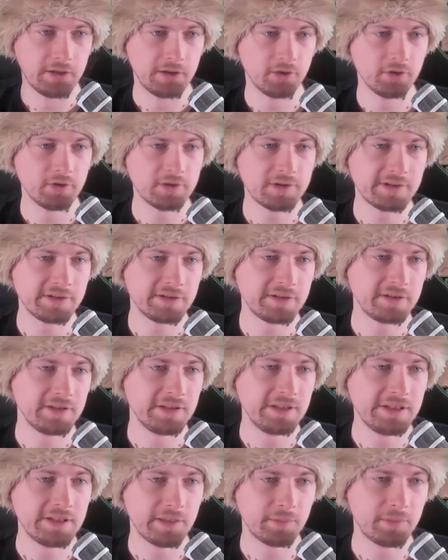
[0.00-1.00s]
I honestly
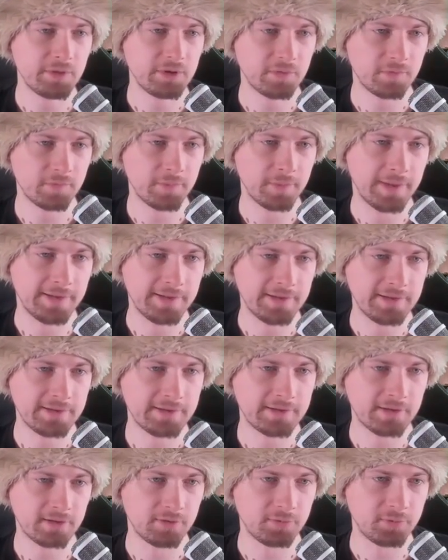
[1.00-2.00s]
need a bit of money,
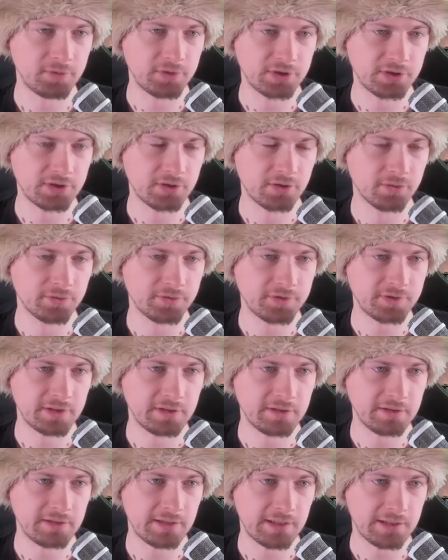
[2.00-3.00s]
so let me just go and
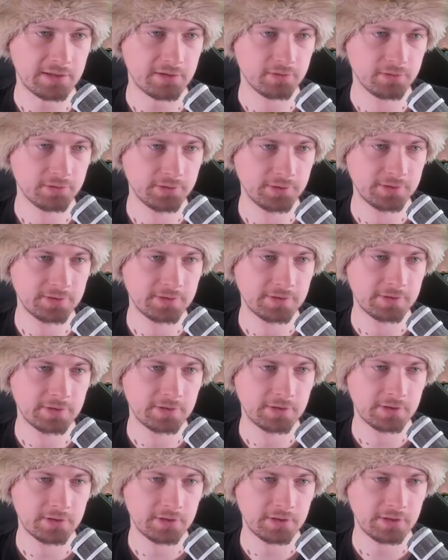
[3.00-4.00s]
sell the titles
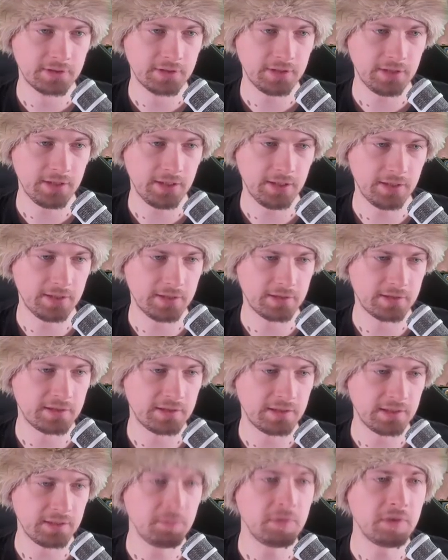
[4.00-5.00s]

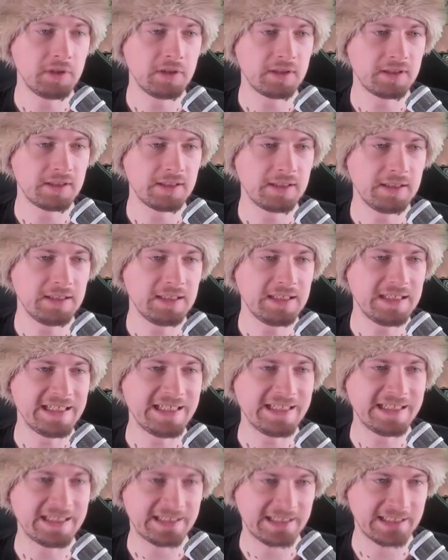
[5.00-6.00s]
and immediately
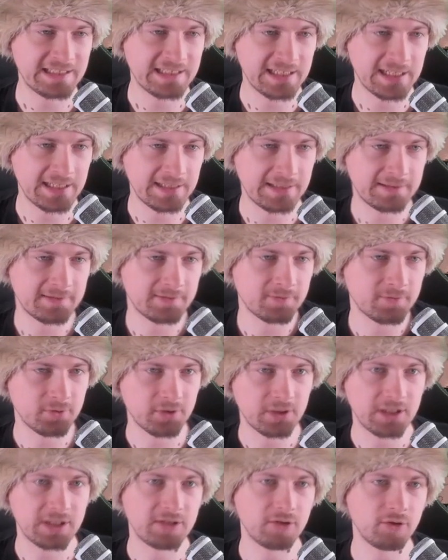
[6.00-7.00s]
seize lands to
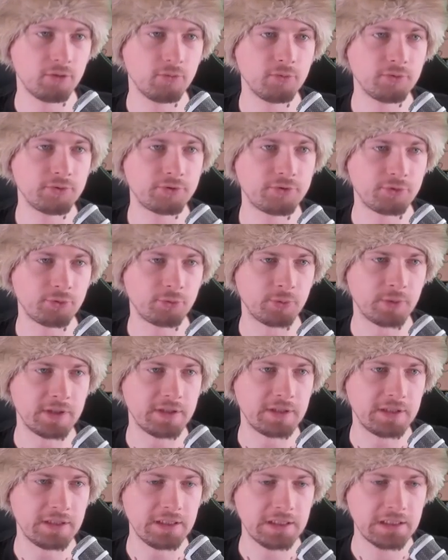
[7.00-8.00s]
get it almost to
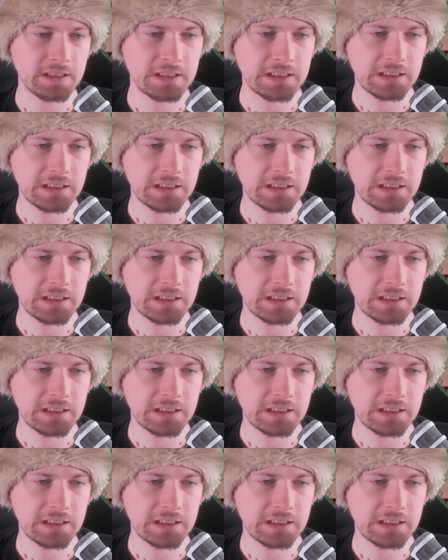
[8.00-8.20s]
twenty,